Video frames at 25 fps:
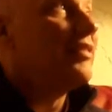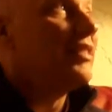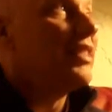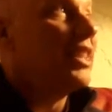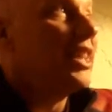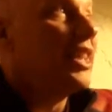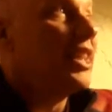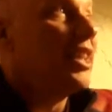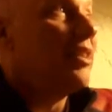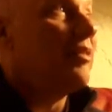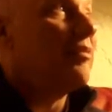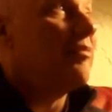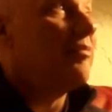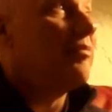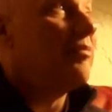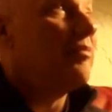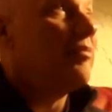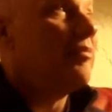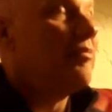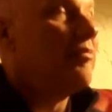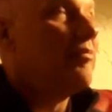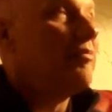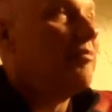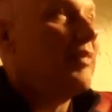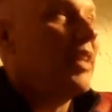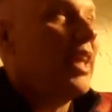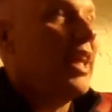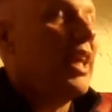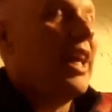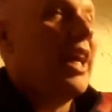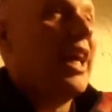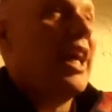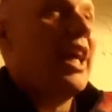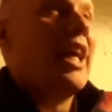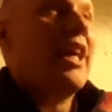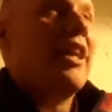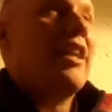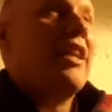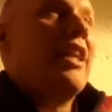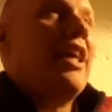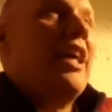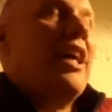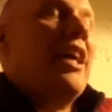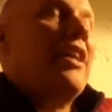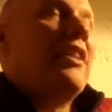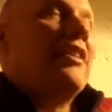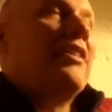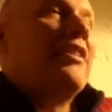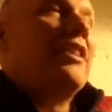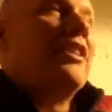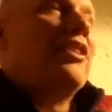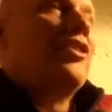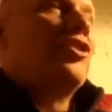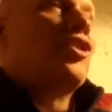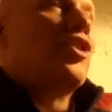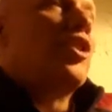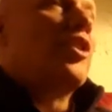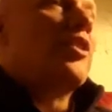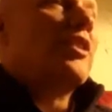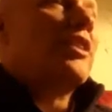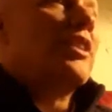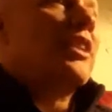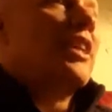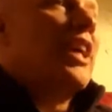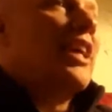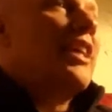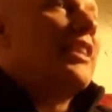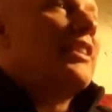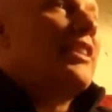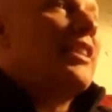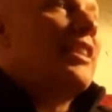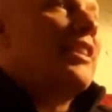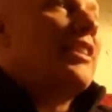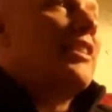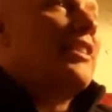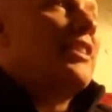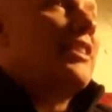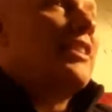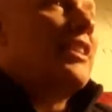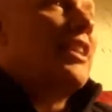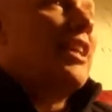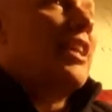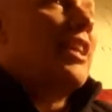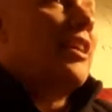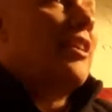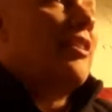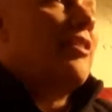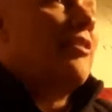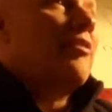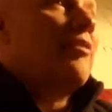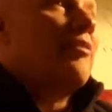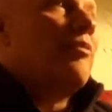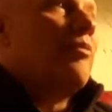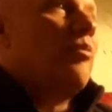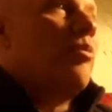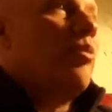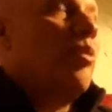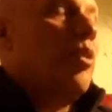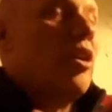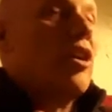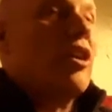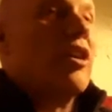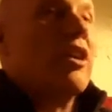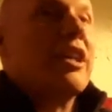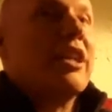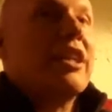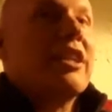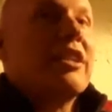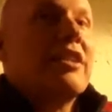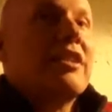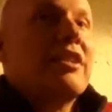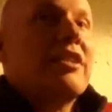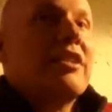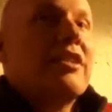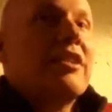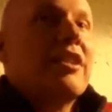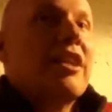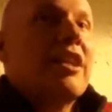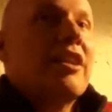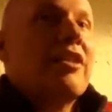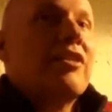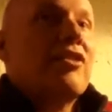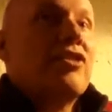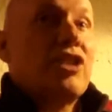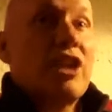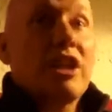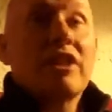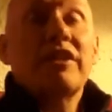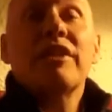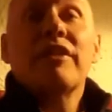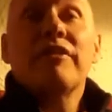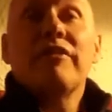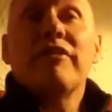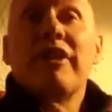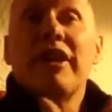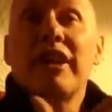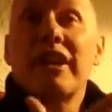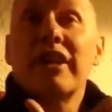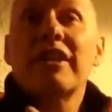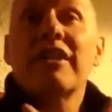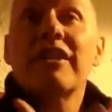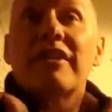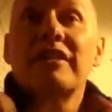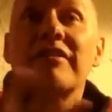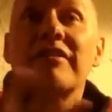Yeah. And that in certain cases uh, war is uh, justified.